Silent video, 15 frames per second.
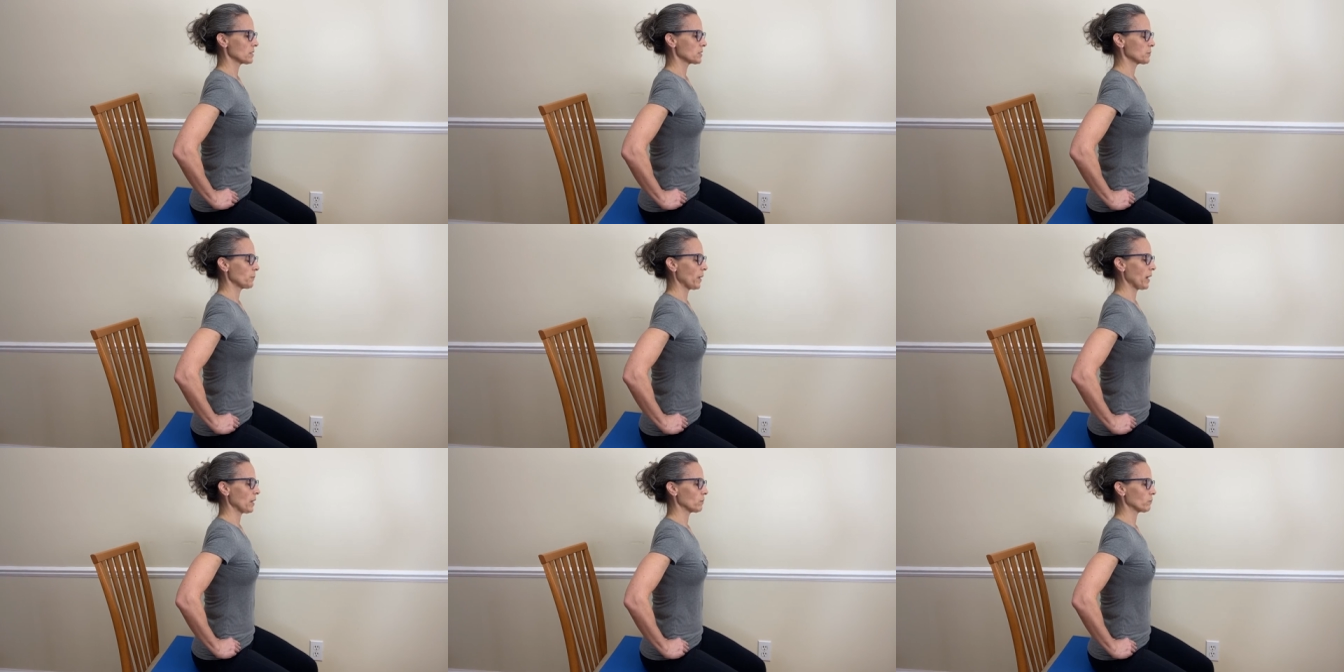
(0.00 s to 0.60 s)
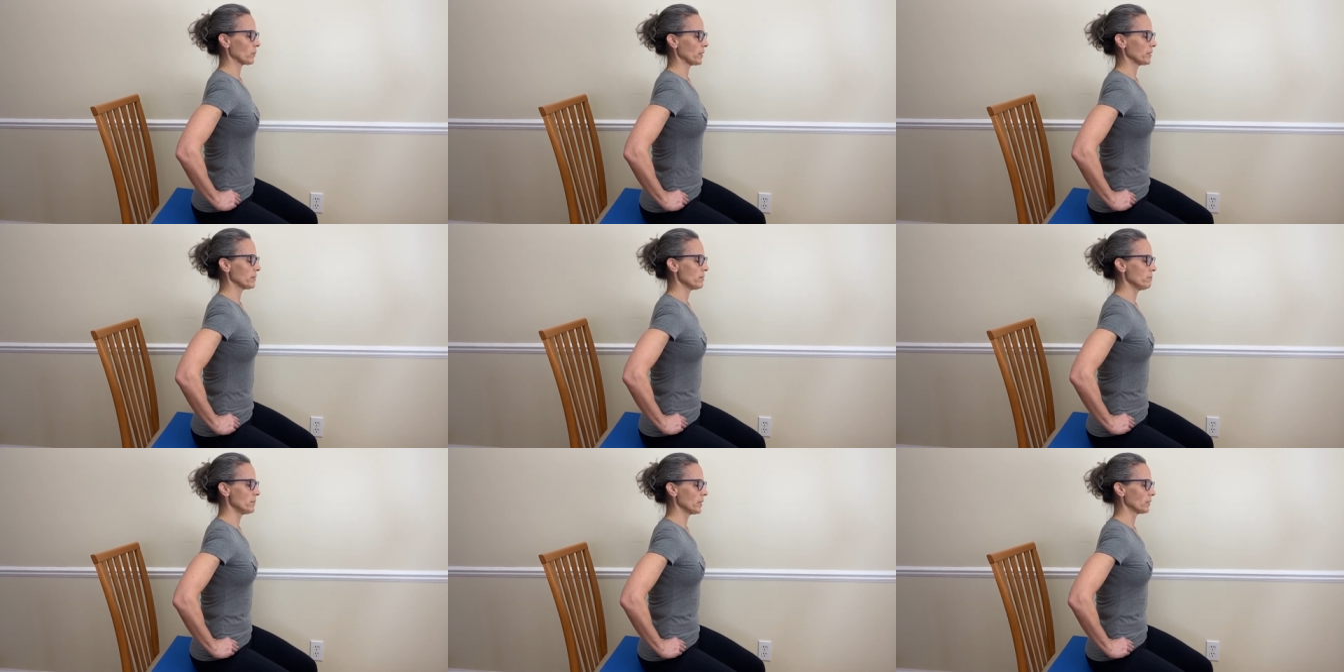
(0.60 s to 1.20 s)
spot right in
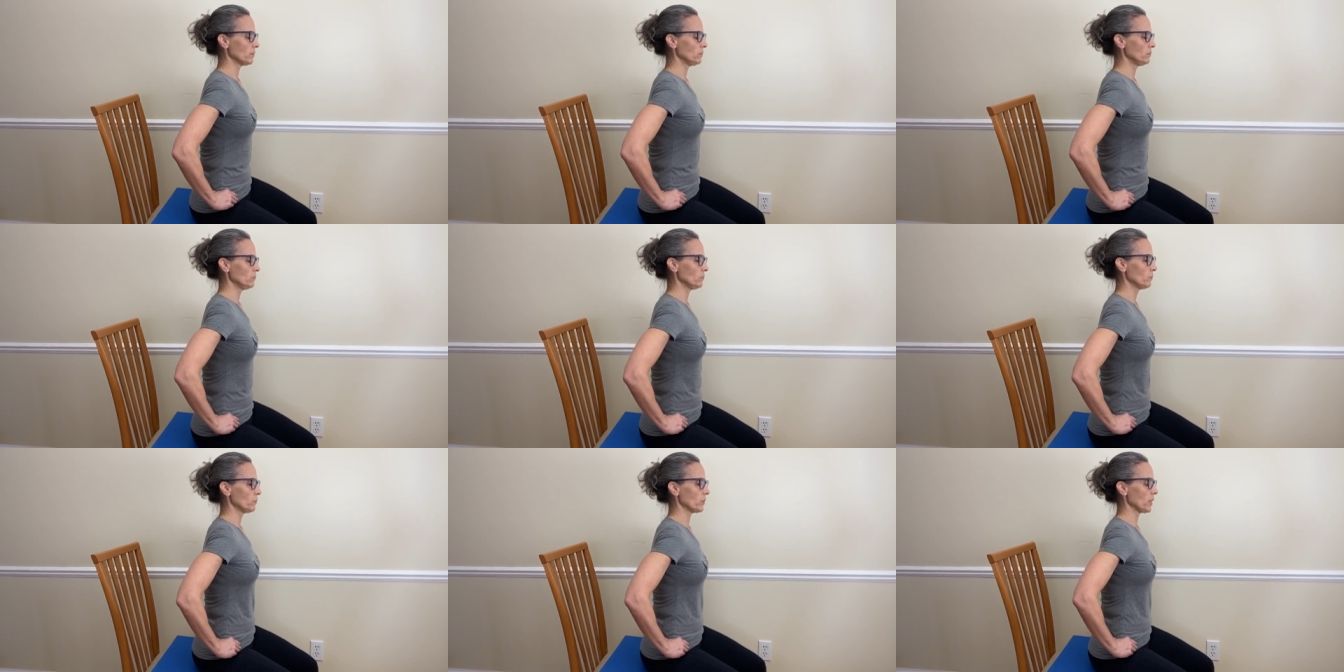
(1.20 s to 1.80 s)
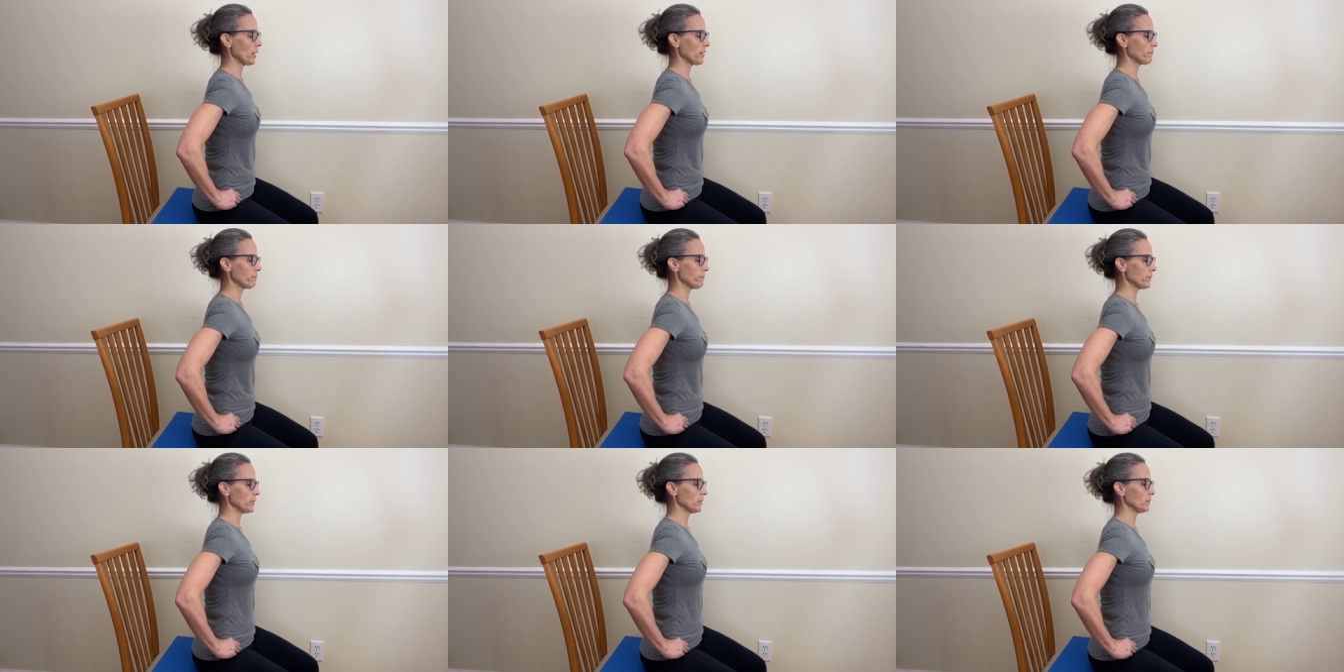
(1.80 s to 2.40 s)
the middle where I
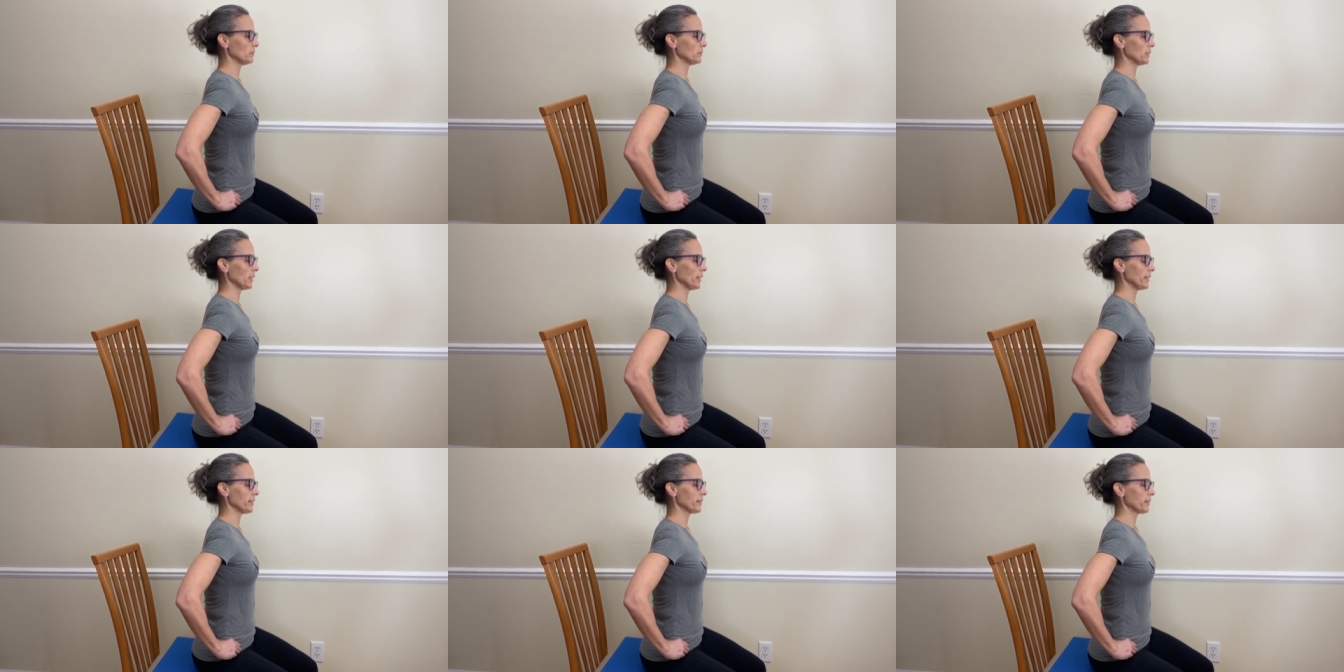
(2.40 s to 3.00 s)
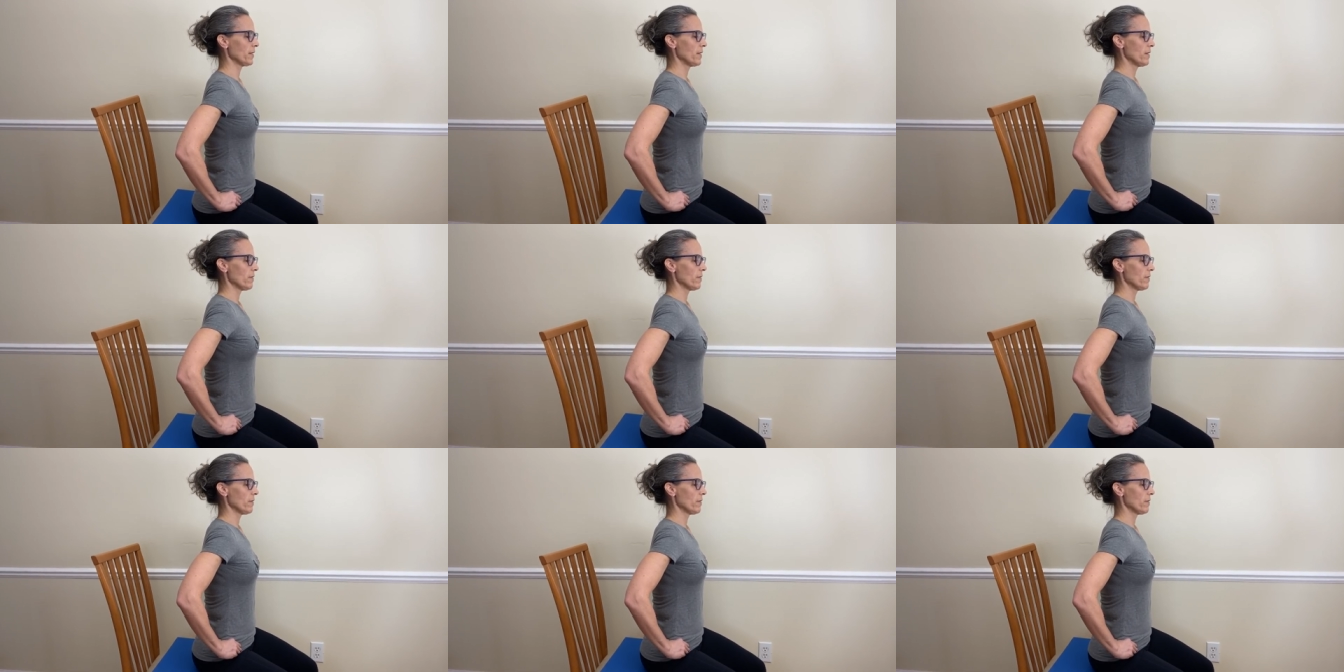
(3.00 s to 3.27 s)
feel like